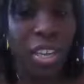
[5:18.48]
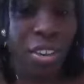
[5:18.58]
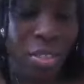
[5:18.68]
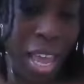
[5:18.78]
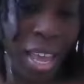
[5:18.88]
to
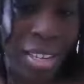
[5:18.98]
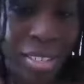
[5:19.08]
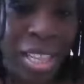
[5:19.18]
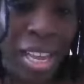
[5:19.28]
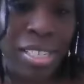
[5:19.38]
hear that,
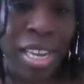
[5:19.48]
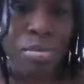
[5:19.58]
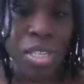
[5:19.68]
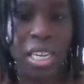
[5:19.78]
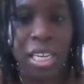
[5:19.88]
because a lot of
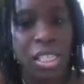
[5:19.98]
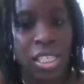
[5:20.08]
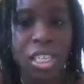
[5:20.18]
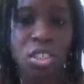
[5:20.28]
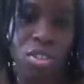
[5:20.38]
times they get
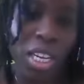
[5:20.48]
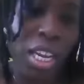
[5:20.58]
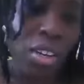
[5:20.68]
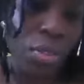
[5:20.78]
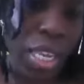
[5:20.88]
into the industry and
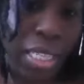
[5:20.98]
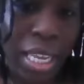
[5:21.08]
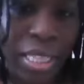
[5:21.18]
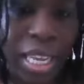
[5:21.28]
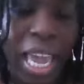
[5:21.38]
they don't think
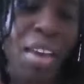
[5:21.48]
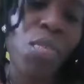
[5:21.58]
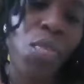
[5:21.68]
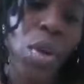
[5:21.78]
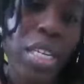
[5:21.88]
that they have
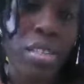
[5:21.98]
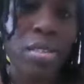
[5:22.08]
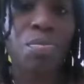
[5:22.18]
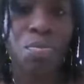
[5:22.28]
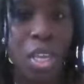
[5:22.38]
a voice,